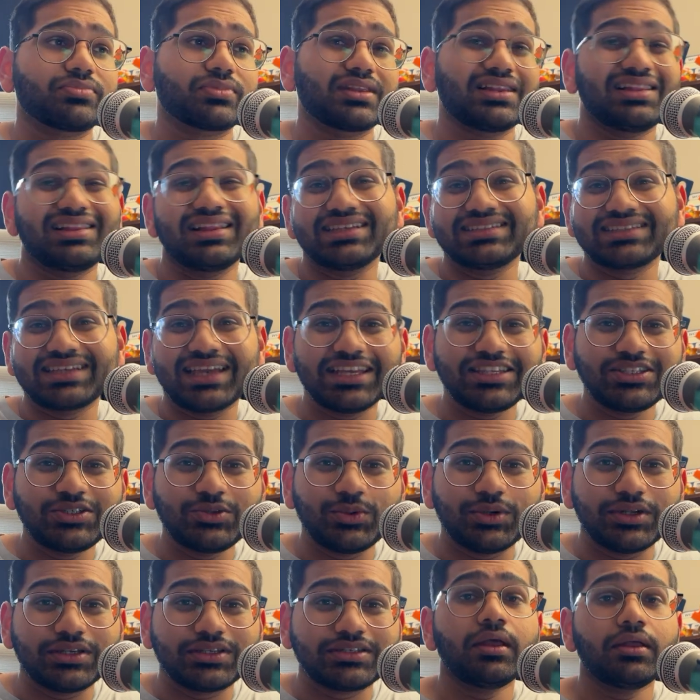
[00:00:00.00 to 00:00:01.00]
let's get
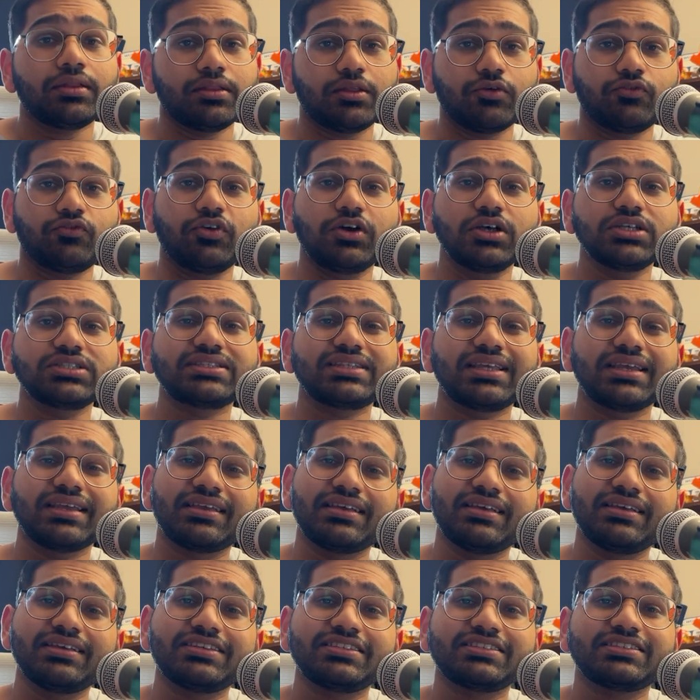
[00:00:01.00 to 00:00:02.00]
to it. The first thing
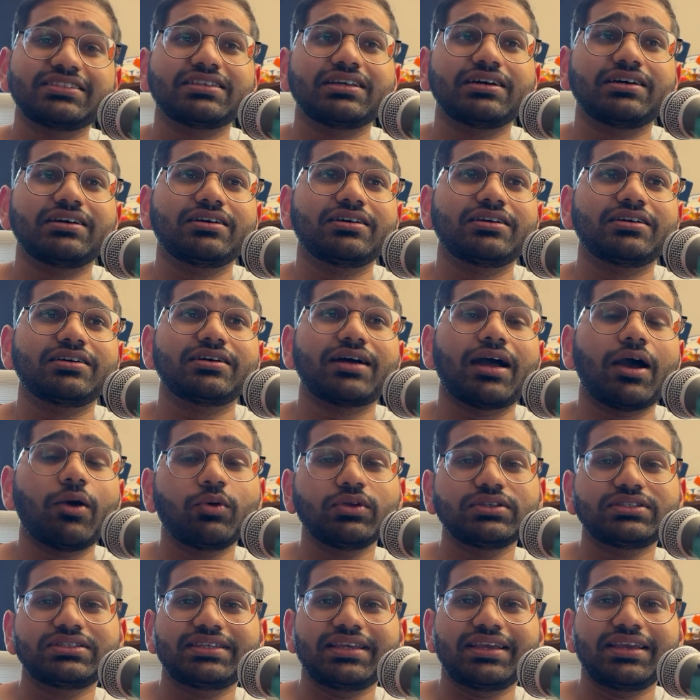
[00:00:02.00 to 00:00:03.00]
is, I
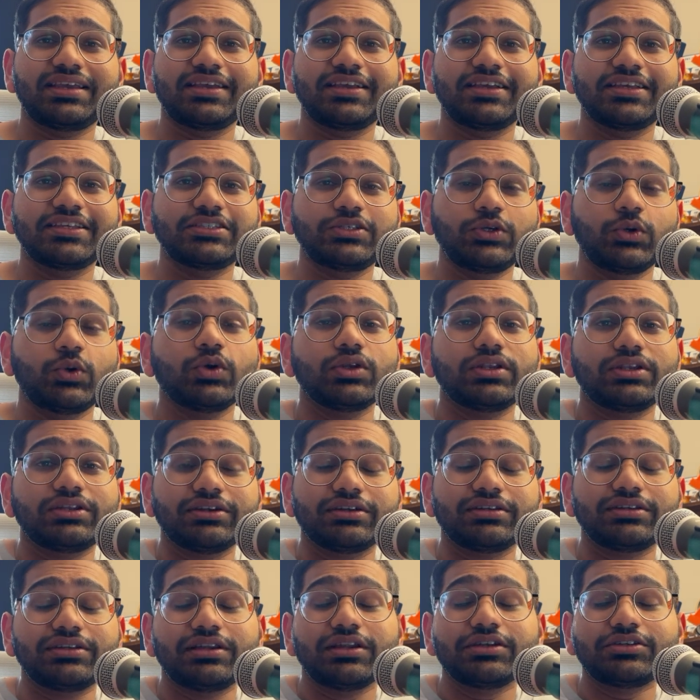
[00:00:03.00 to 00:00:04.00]
would say, is you could
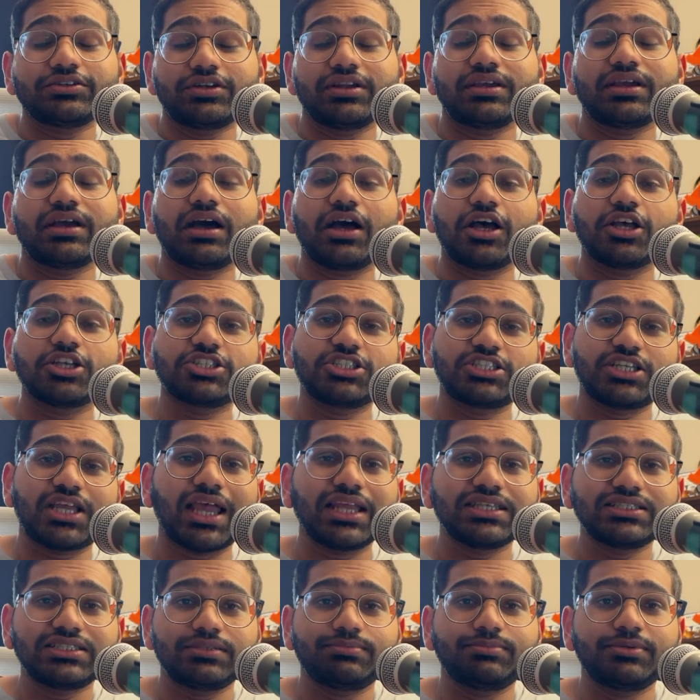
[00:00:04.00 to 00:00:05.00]
literally ask
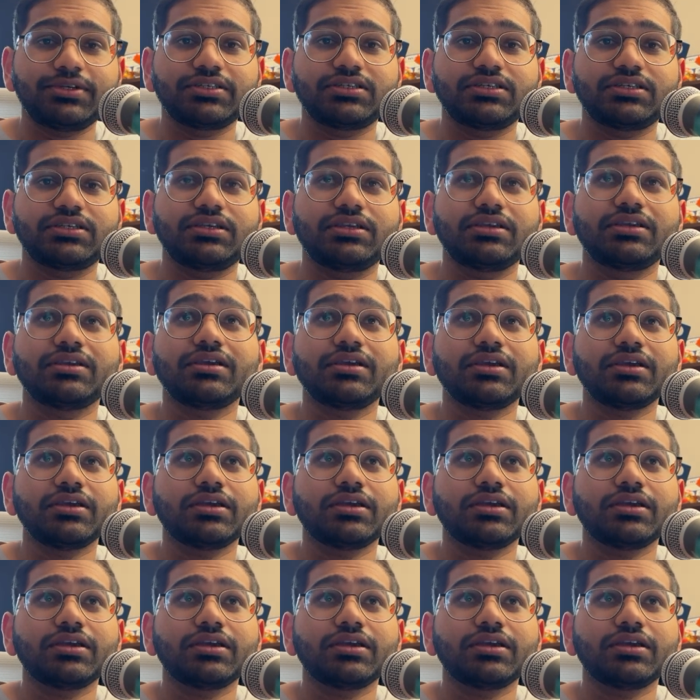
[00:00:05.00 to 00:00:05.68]
ChatGPT